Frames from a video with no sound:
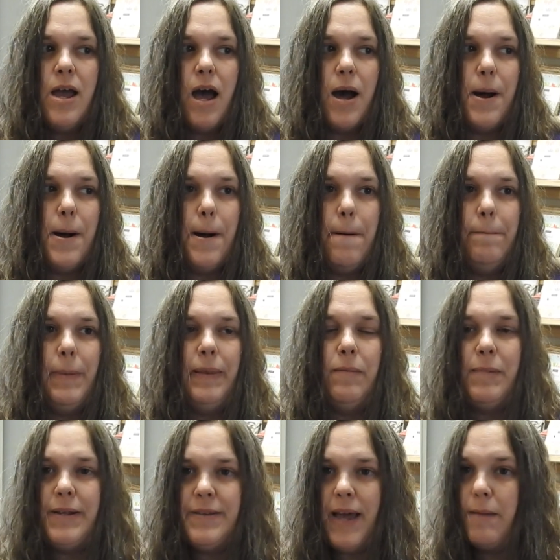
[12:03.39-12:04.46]
In the
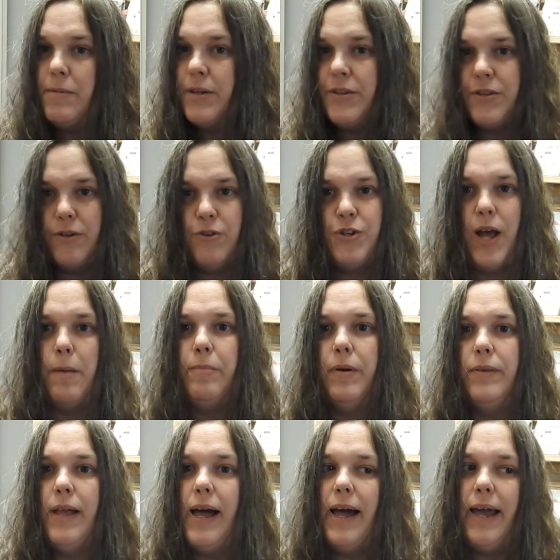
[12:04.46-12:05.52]
meantime, you can still shop
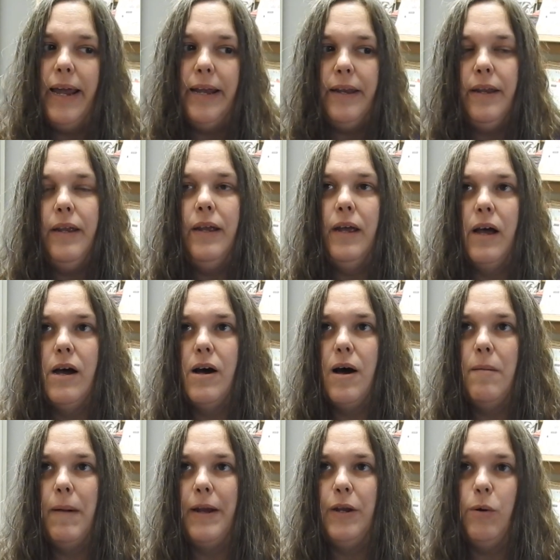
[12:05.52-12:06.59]
online.
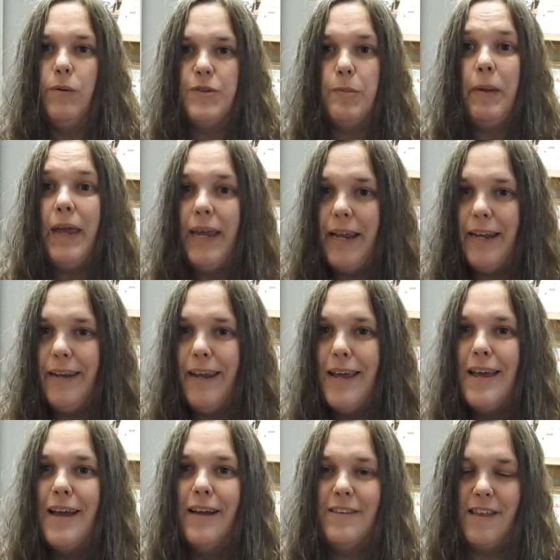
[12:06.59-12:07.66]
I know it's a pain
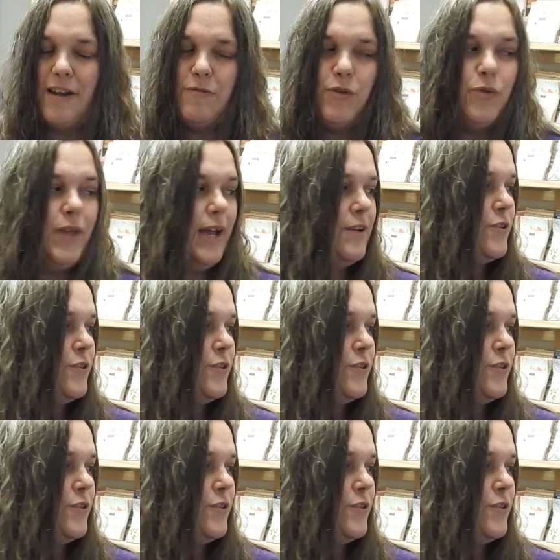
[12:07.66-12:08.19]
because a lot of you like